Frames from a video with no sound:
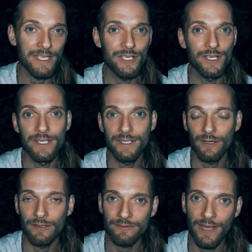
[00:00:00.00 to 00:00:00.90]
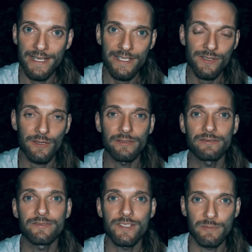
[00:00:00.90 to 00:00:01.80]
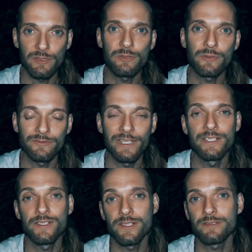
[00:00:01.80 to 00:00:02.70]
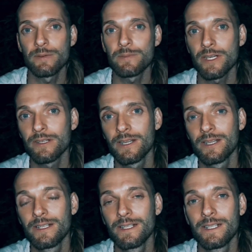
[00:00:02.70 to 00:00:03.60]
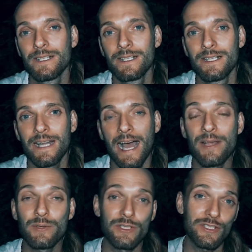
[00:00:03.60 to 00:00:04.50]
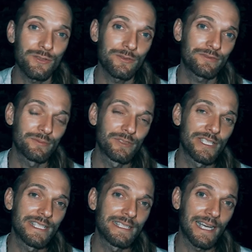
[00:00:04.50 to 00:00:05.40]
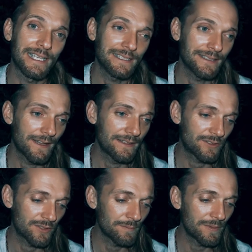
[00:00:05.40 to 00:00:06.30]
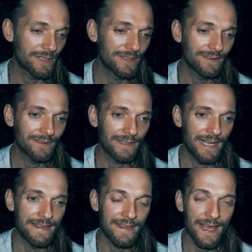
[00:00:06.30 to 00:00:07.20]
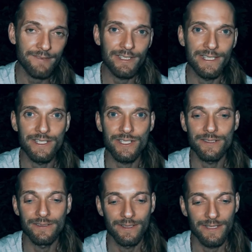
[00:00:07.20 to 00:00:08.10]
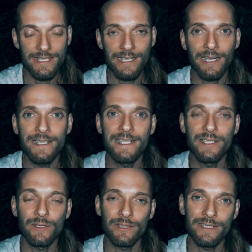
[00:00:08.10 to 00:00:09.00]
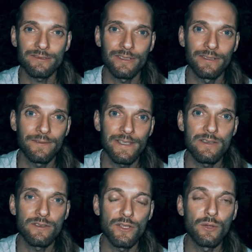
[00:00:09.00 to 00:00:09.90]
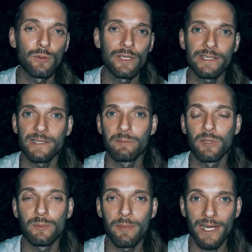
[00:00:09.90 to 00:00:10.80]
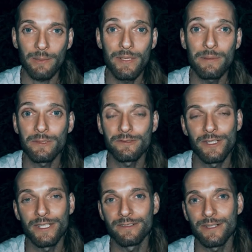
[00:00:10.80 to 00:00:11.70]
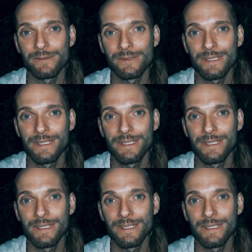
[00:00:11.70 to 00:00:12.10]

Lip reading: journey of any sort of spiritual religious scripture. I understood from reading that something in their religion is clearly not literal. There are no little blue-black people running around.